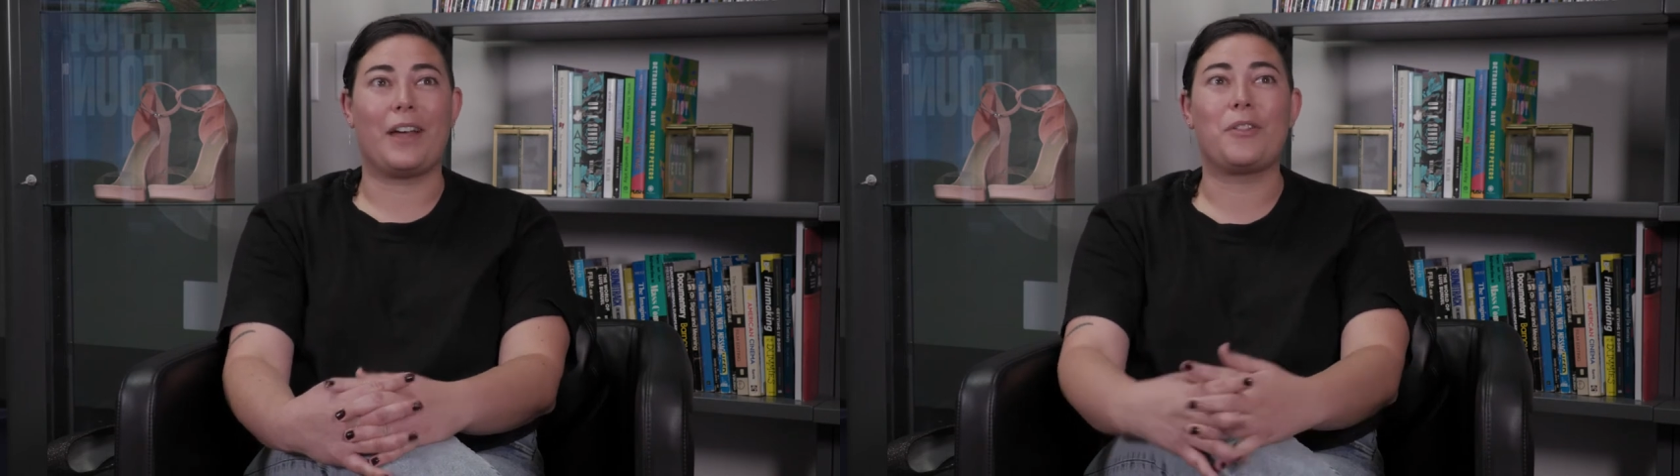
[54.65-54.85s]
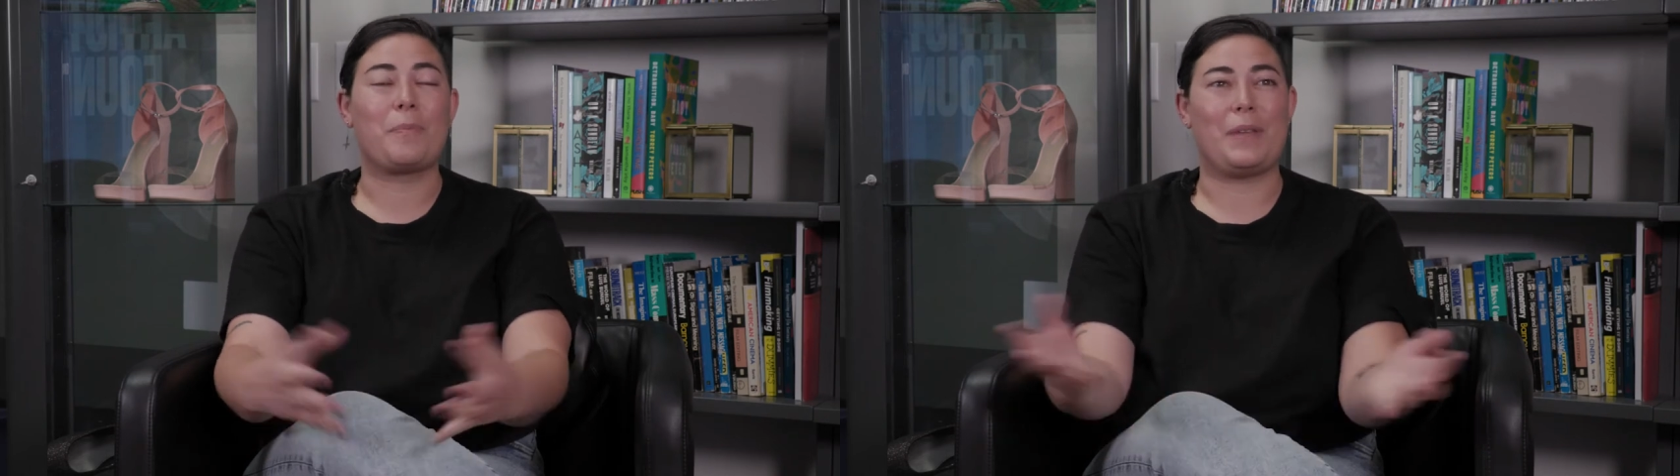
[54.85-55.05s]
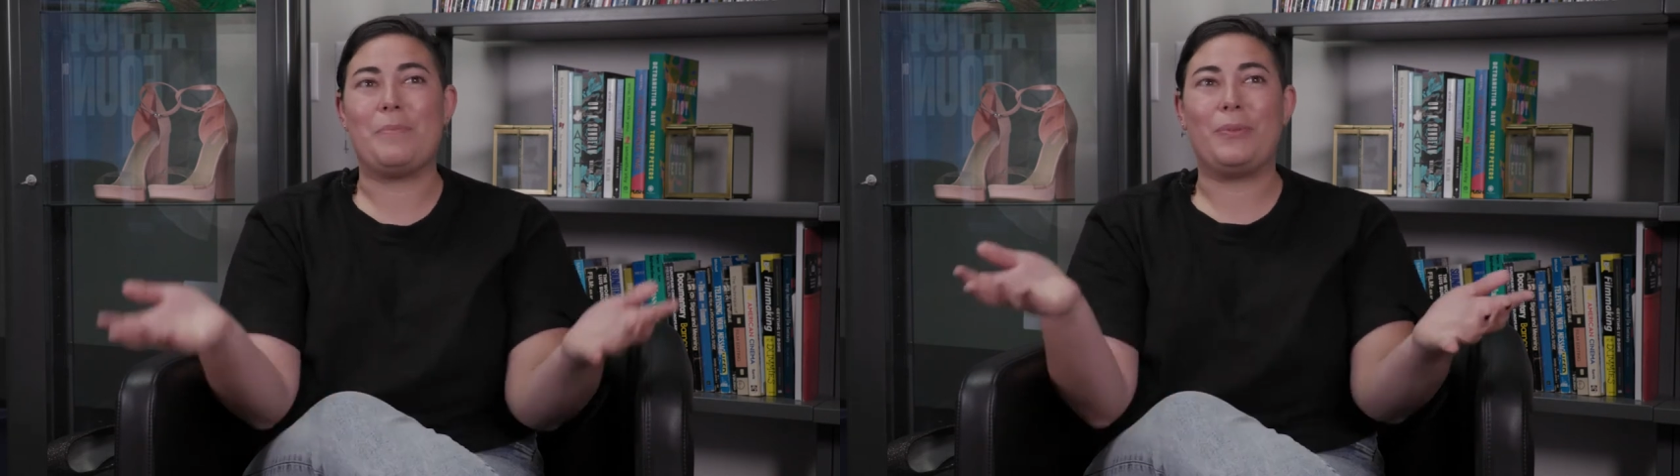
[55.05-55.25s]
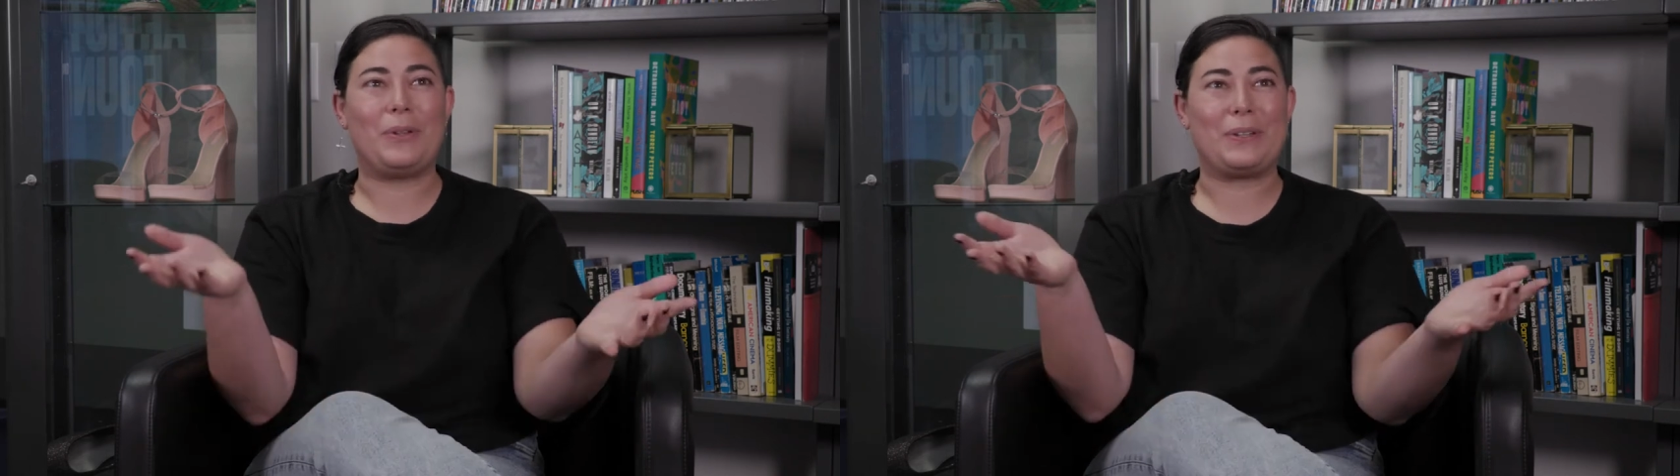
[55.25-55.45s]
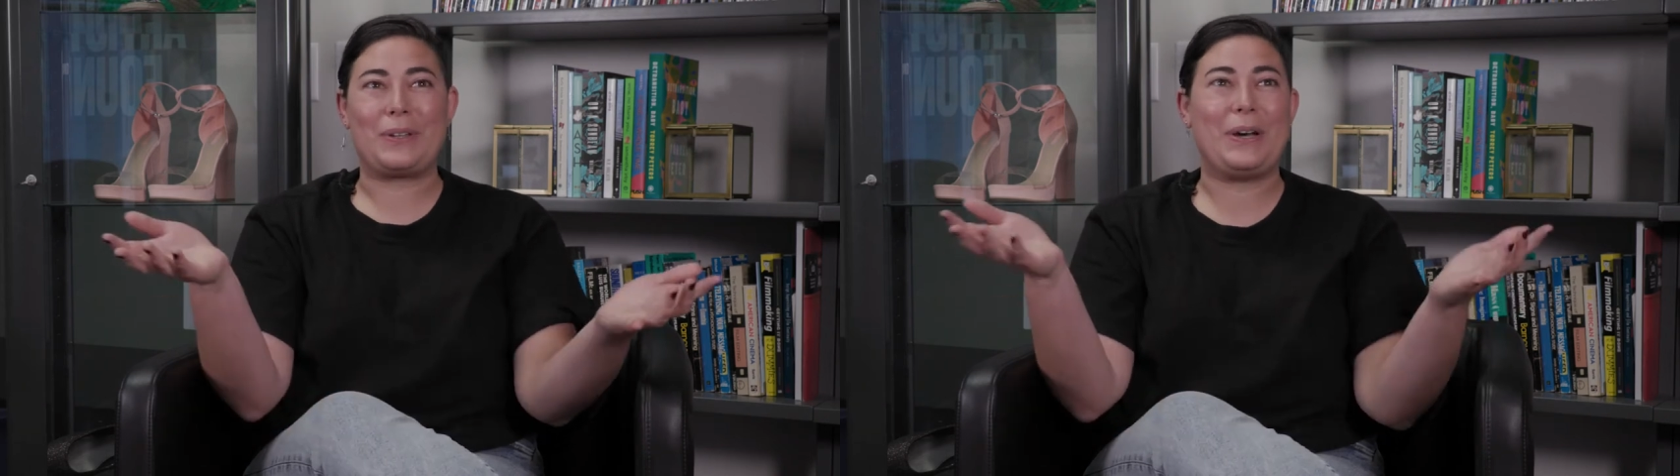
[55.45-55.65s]
other
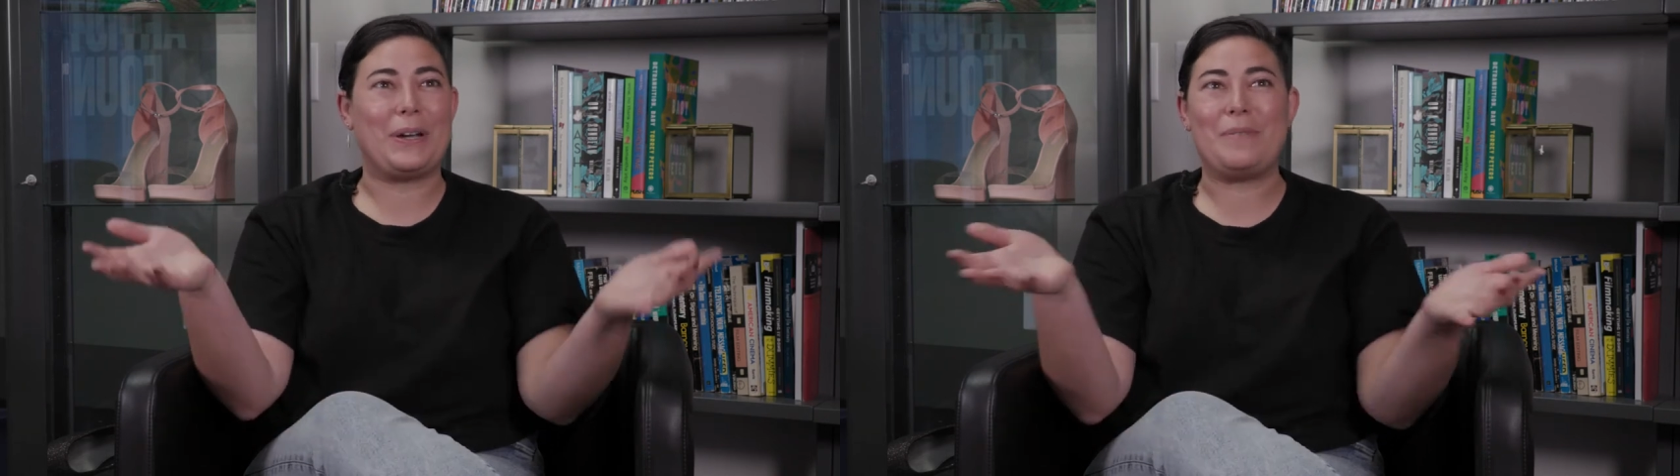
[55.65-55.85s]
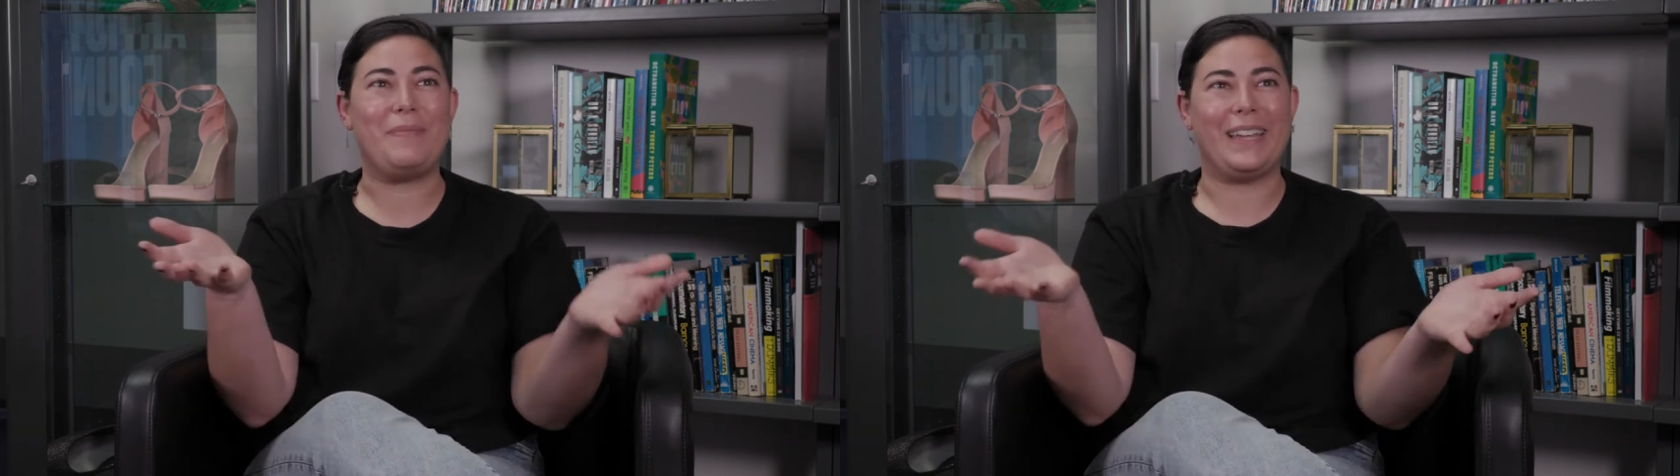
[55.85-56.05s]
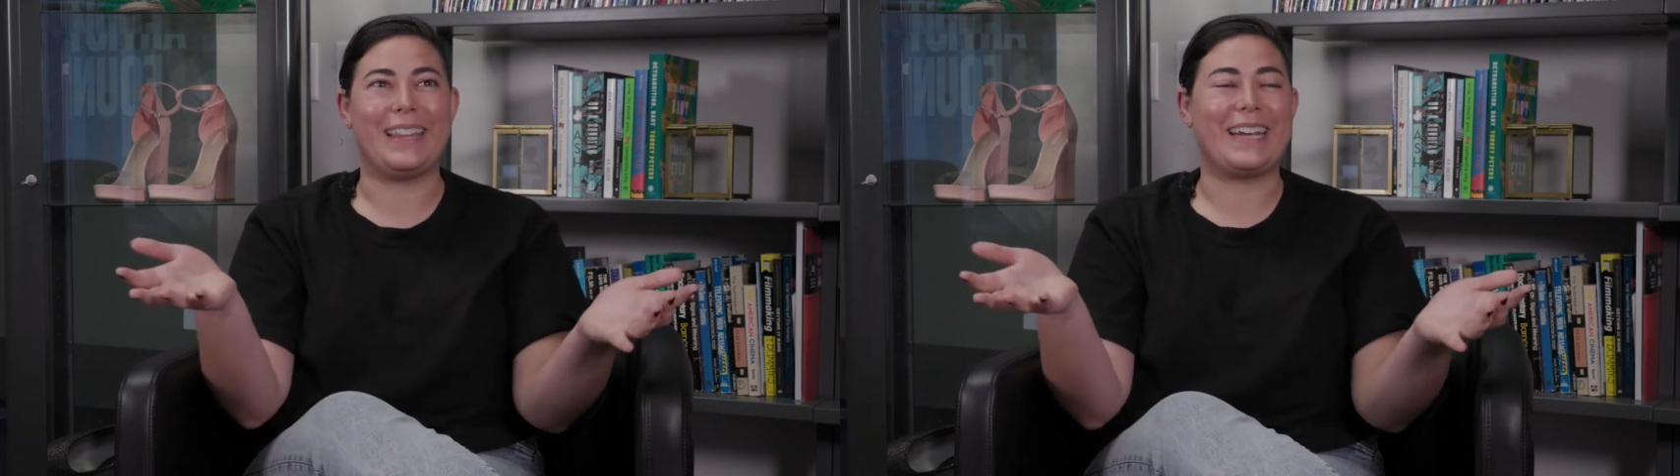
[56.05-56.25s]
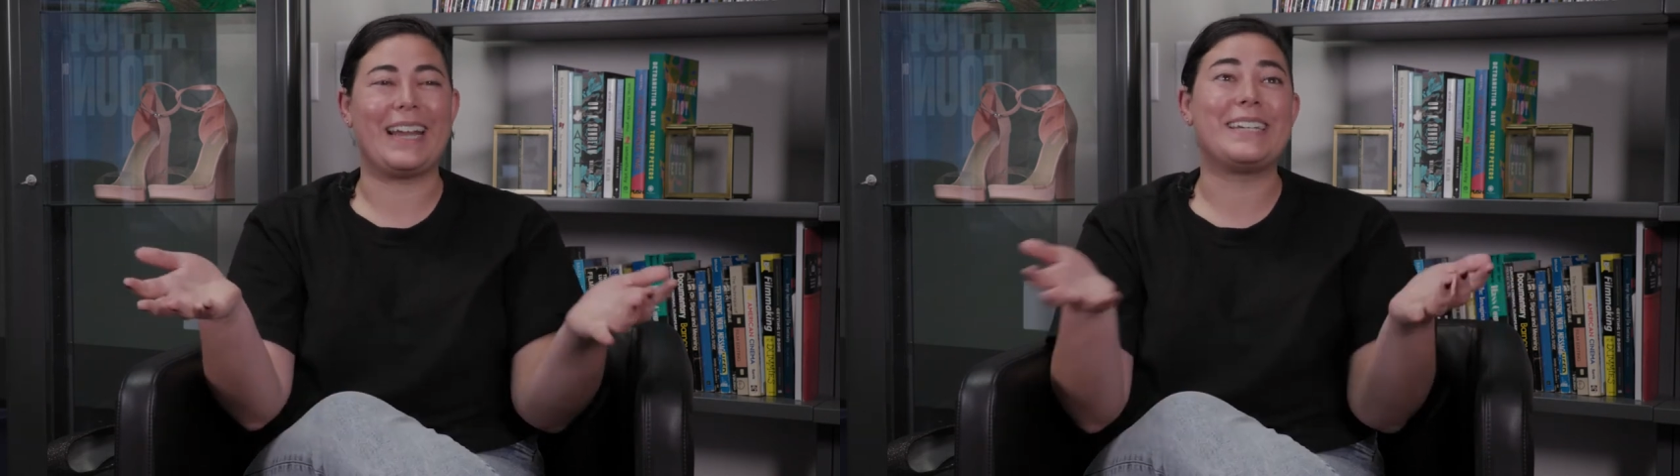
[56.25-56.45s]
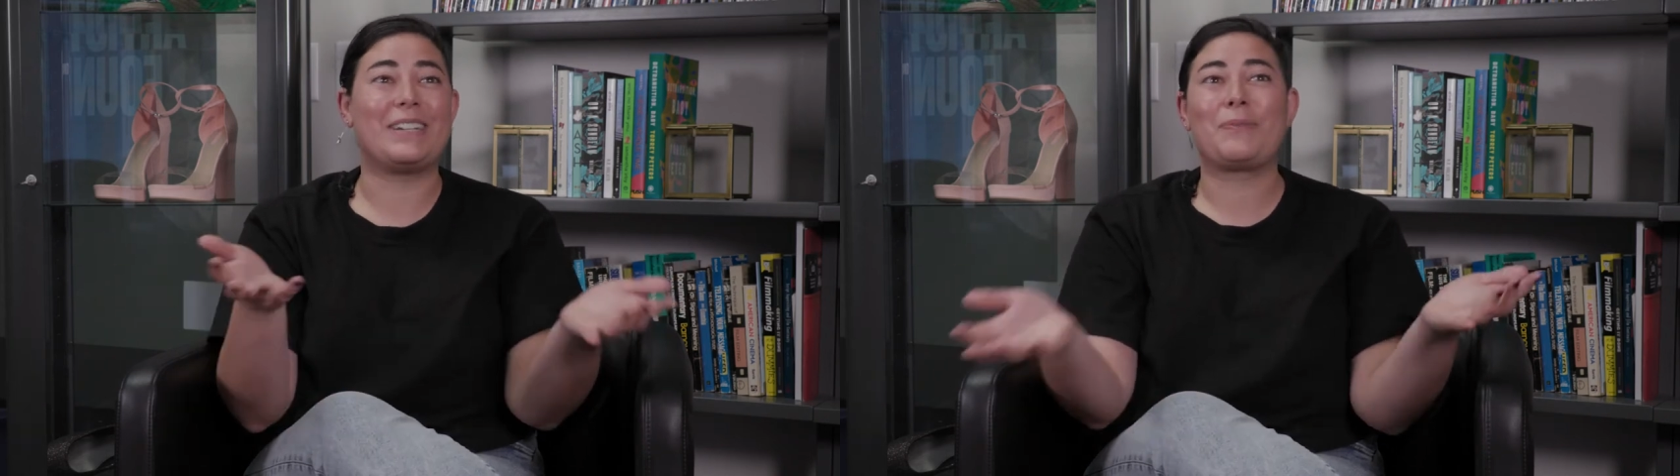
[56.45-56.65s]
people could be that
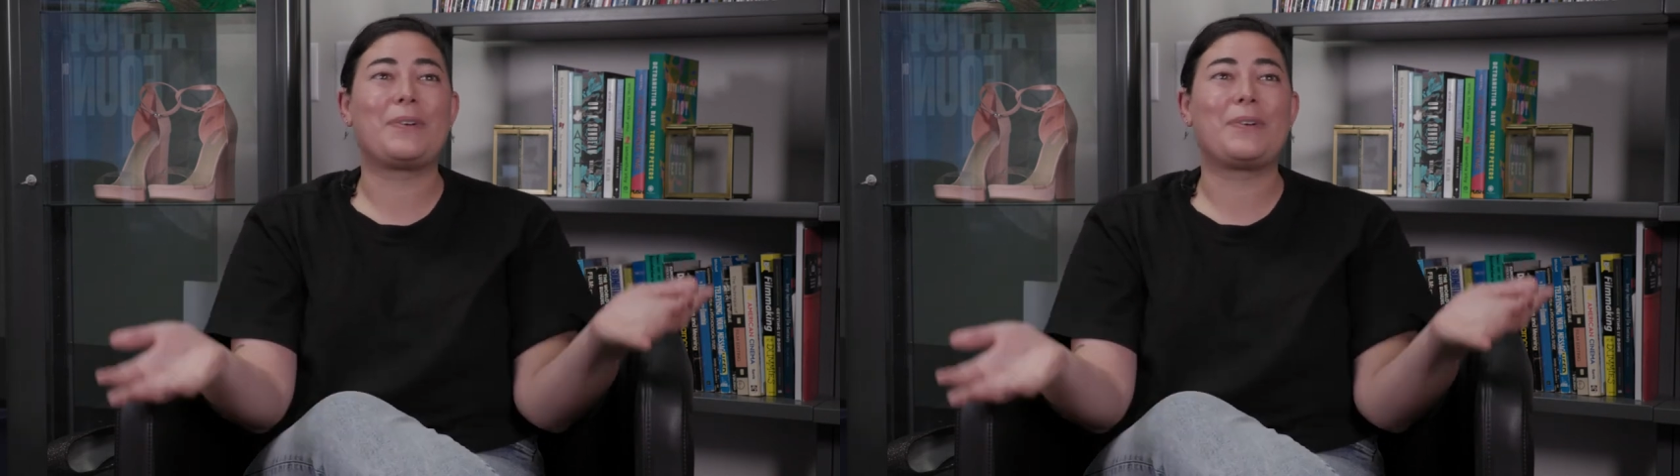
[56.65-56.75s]
I didn't